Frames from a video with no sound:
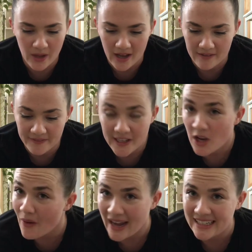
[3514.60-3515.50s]
video
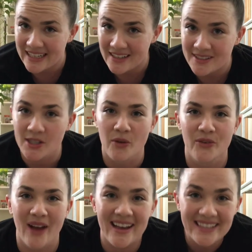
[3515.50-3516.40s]
ideas. So if you
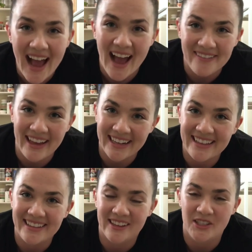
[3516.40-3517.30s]
guys have
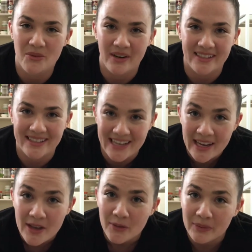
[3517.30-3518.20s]
anything that you want to see,
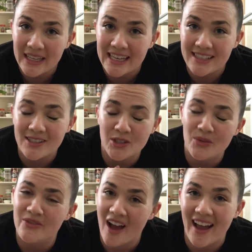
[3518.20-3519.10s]
please do
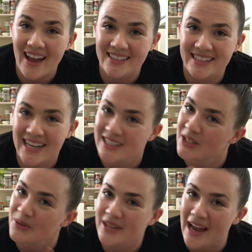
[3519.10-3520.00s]
not hesitate
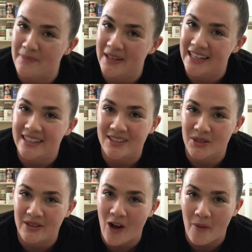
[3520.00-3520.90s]
to type it into
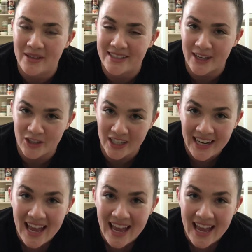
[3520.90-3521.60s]
the comment section,